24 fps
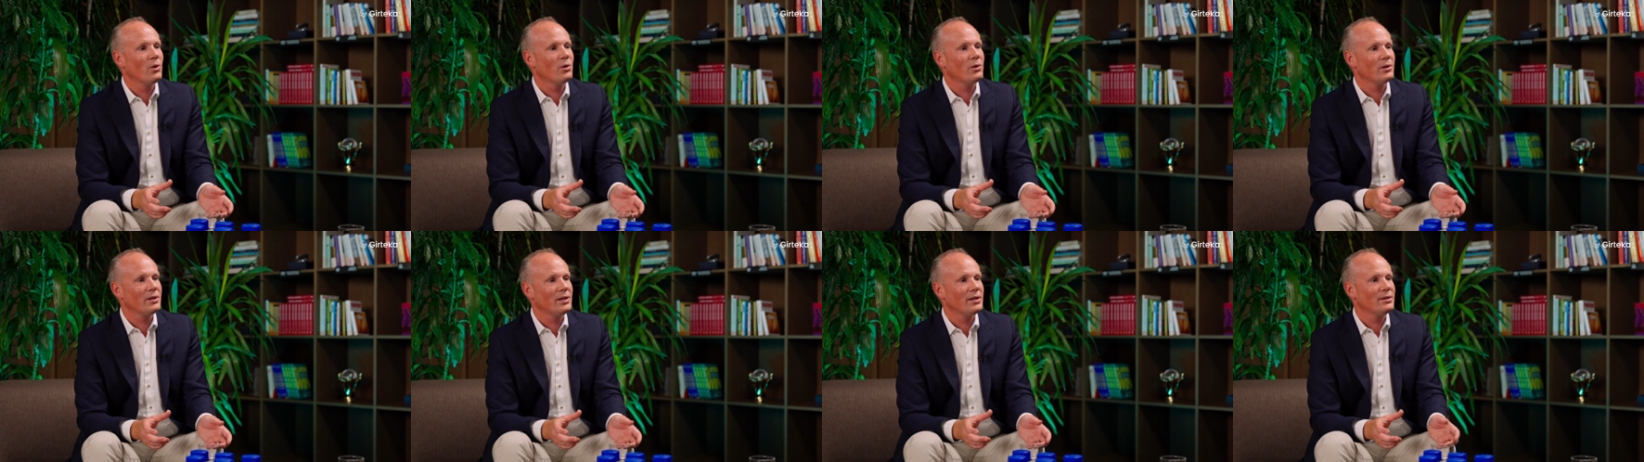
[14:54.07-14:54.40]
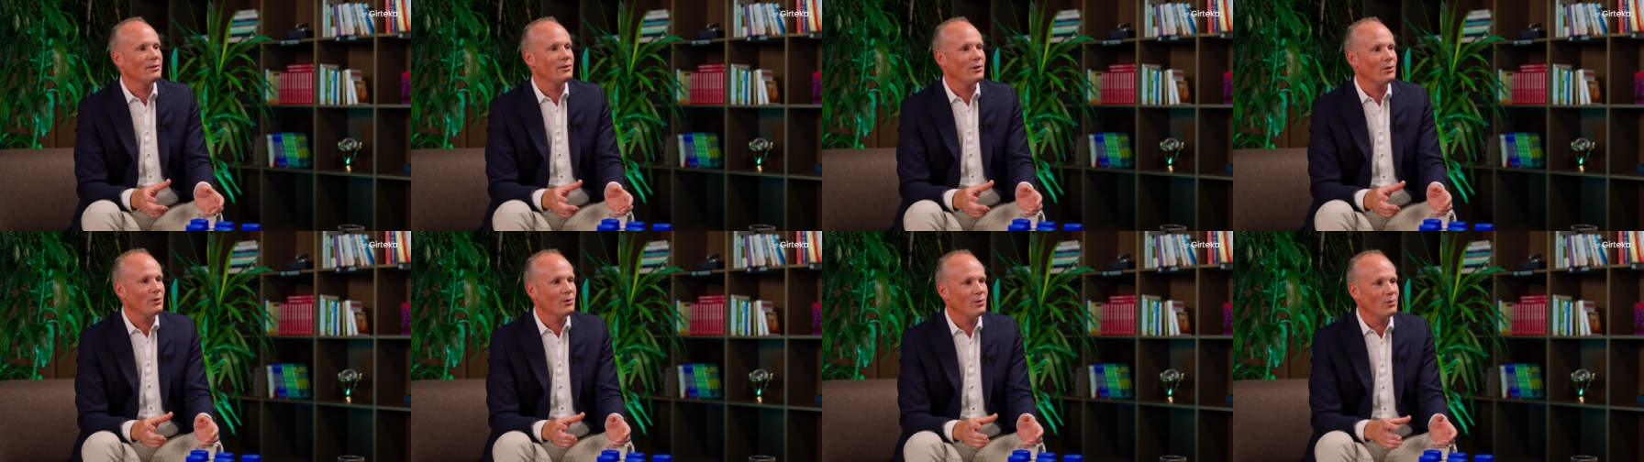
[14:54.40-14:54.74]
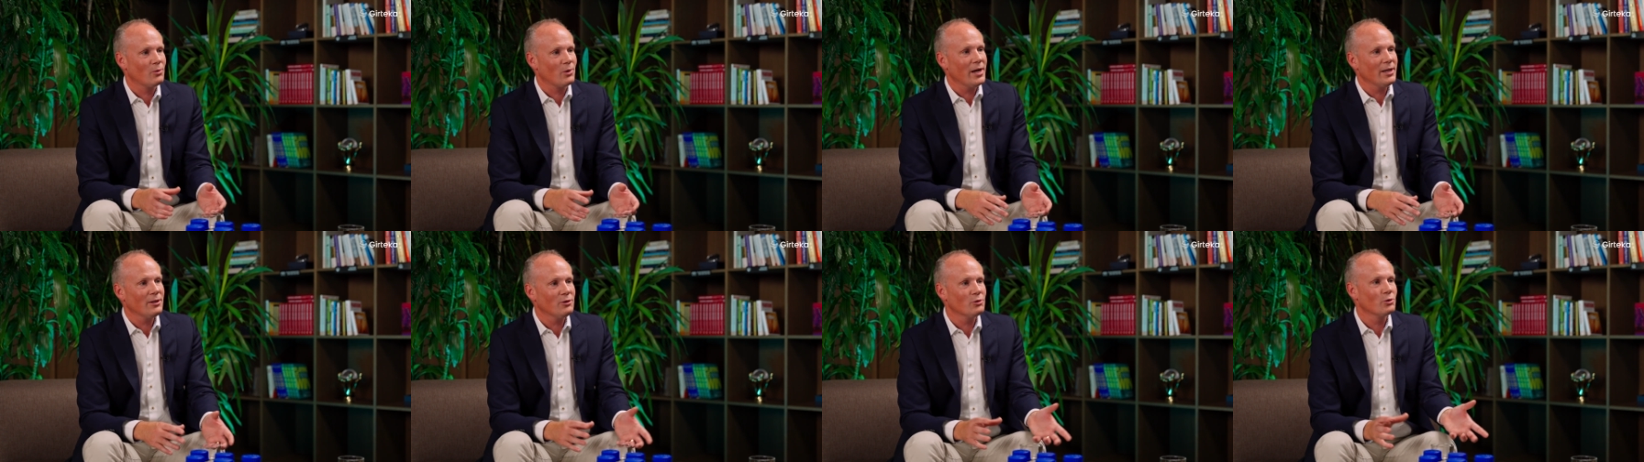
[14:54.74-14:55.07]
on and the
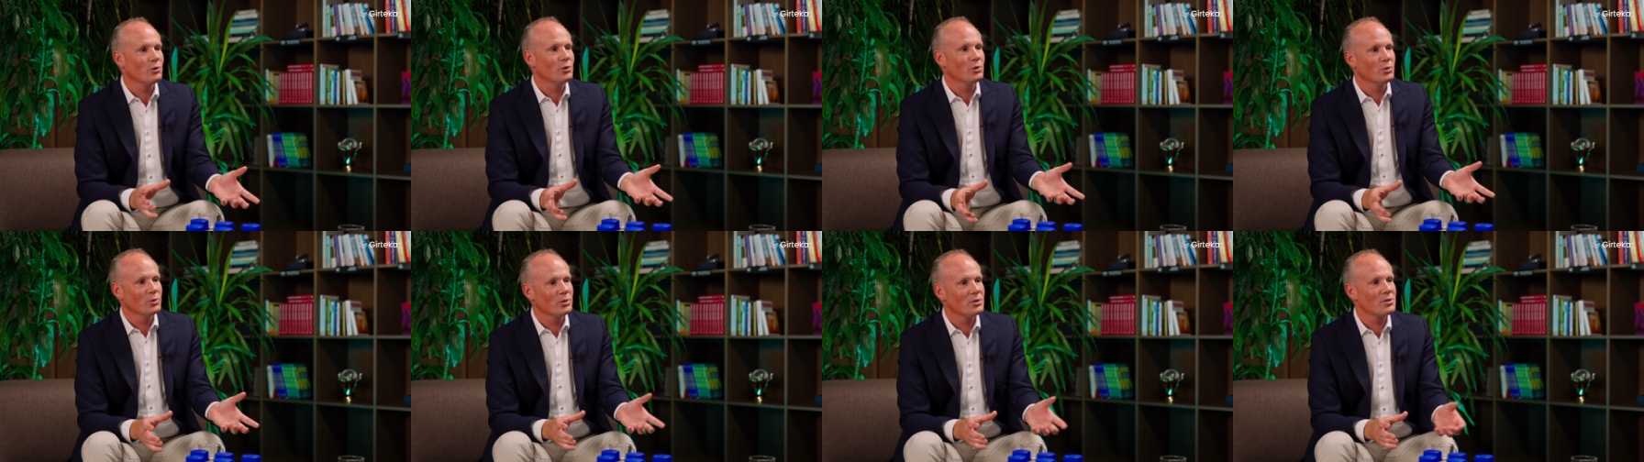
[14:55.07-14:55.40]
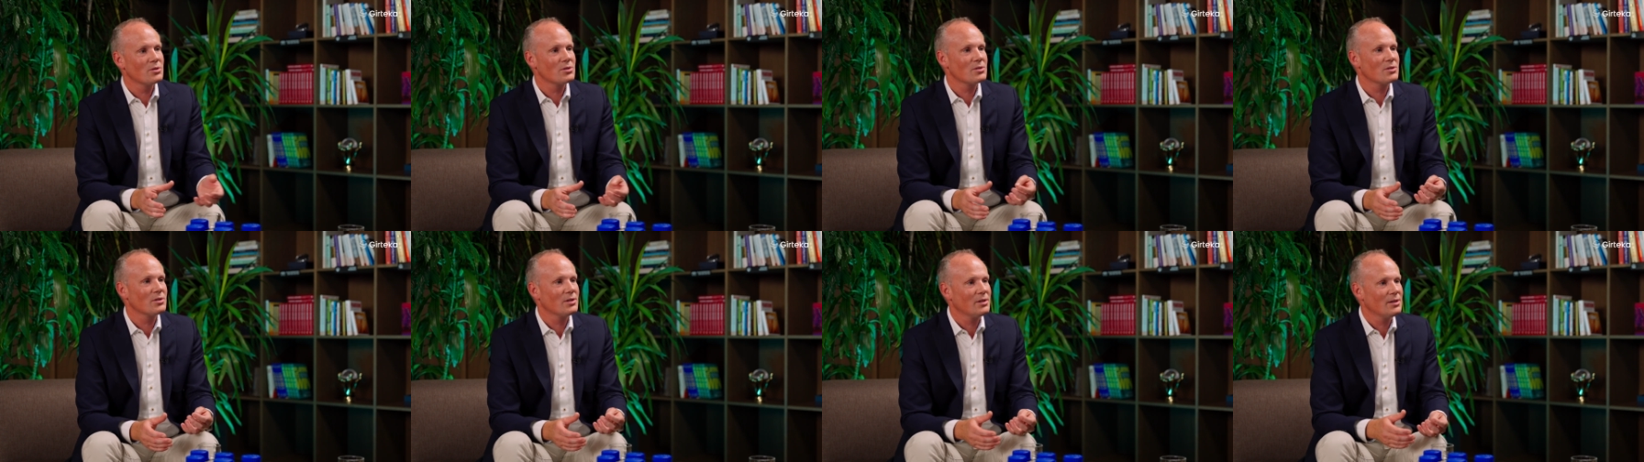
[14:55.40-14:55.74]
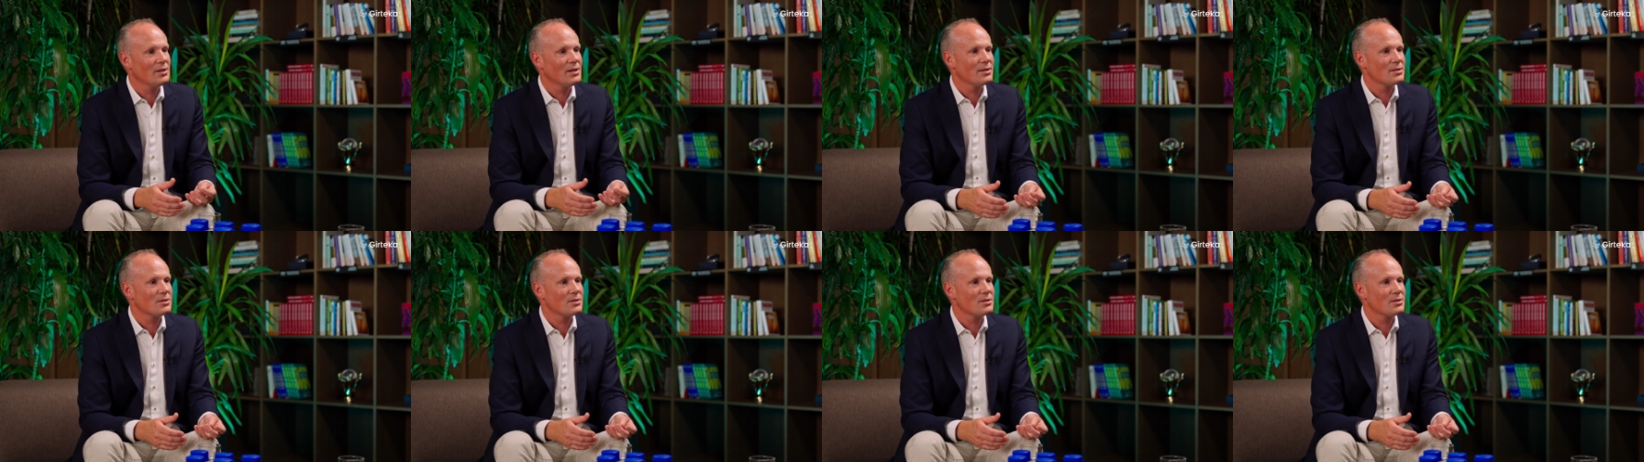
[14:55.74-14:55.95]
right routes uh,